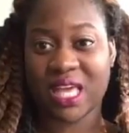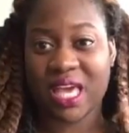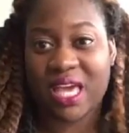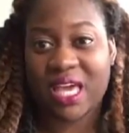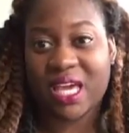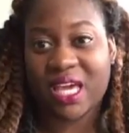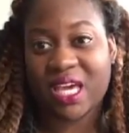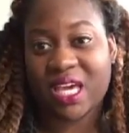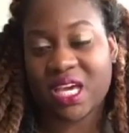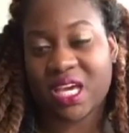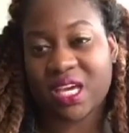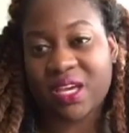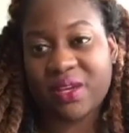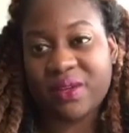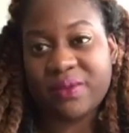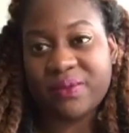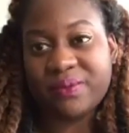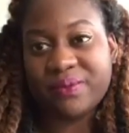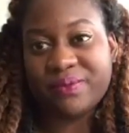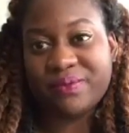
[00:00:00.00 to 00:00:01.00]
I
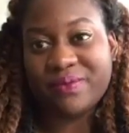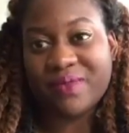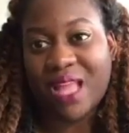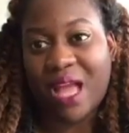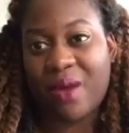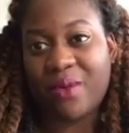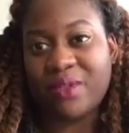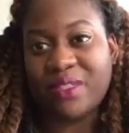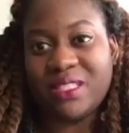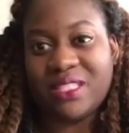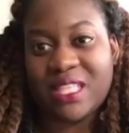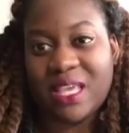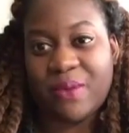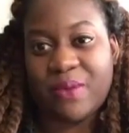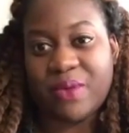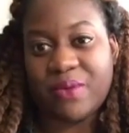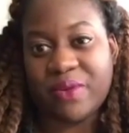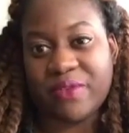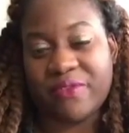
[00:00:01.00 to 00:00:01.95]
wouldn't say we